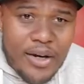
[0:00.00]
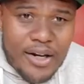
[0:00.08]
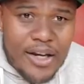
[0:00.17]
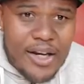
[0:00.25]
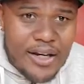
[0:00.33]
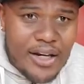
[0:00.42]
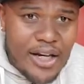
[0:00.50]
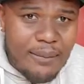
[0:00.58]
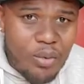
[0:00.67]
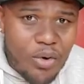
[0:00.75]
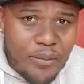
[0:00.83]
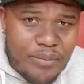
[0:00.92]
be the
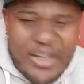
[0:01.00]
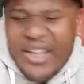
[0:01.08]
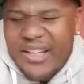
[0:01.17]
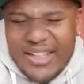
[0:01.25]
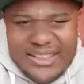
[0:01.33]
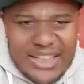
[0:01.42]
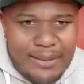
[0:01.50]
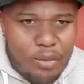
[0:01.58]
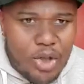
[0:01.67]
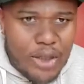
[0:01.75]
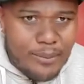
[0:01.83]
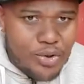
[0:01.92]
number one pick. Like I said,
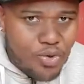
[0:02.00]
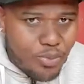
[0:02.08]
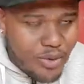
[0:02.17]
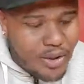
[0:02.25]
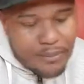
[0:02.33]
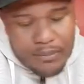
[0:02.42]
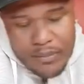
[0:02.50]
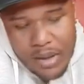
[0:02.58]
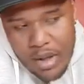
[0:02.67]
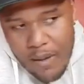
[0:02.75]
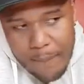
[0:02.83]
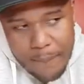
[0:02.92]
number two pick.
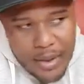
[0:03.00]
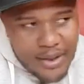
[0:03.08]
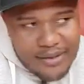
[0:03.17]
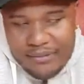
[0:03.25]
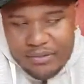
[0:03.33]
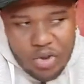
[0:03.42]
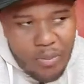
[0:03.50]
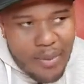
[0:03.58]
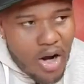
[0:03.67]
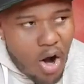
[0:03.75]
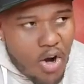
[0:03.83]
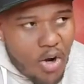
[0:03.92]
But
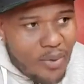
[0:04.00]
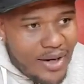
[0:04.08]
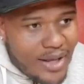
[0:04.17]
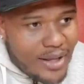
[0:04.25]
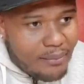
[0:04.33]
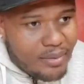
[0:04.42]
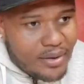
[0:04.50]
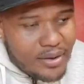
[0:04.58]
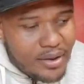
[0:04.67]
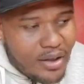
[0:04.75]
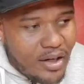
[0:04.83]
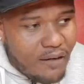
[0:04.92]
nobody arguing with that.
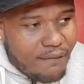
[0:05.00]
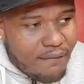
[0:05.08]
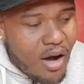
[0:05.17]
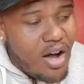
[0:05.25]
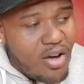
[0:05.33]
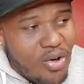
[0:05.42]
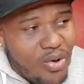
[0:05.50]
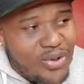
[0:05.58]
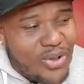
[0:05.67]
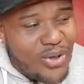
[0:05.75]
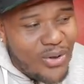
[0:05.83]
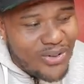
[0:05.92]
But LeVar
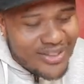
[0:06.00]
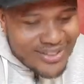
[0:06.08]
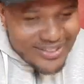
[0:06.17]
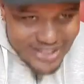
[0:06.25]
goes on